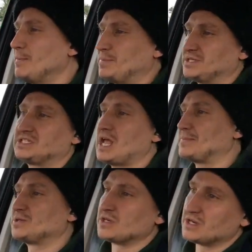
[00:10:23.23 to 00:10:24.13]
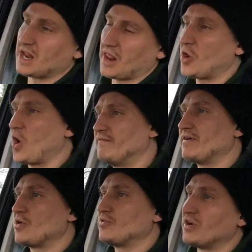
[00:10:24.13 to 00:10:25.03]
perception that they're not a
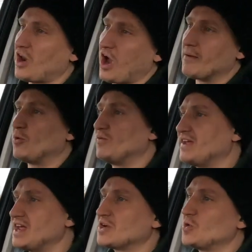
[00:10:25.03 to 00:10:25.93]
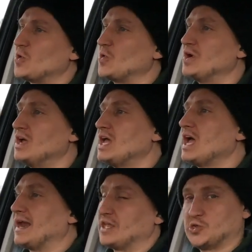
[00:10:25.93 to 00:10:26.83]
very reliable vehicle
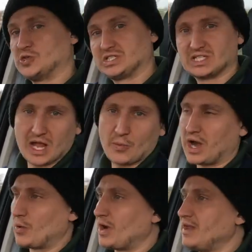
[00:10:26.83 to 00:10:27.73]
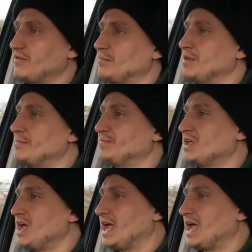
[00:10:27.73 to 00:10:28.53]
and that you should stay well away from them.